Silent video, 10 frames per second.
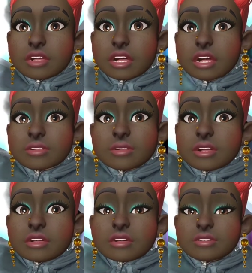
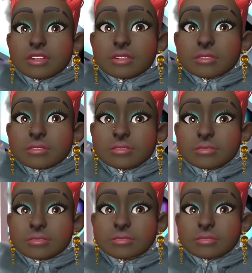everybody loves her
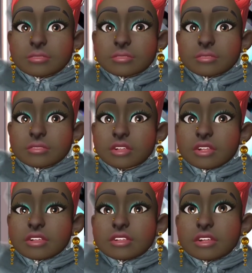
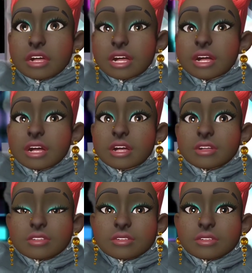witnesses
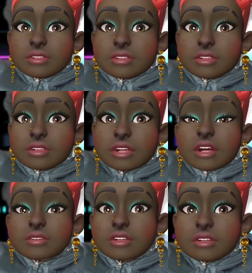and
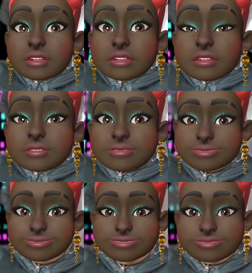non witnesses.
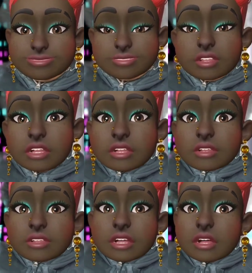
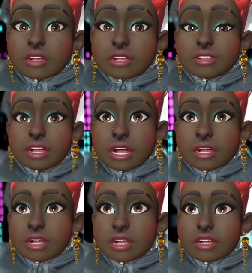So it's
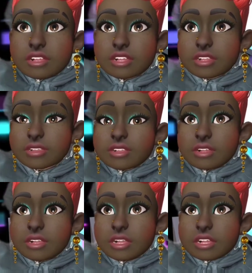like if
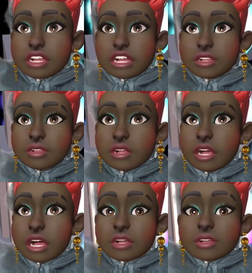she
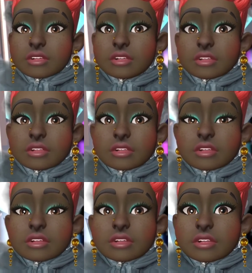were
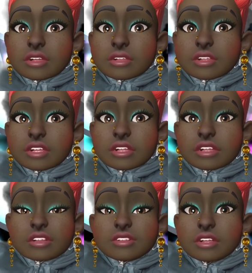to get
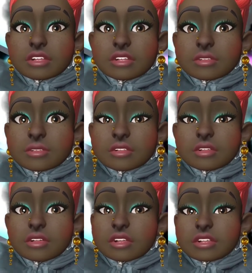disfellowship
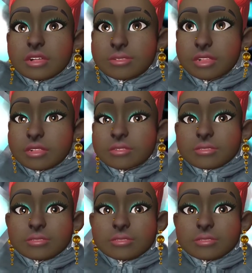or something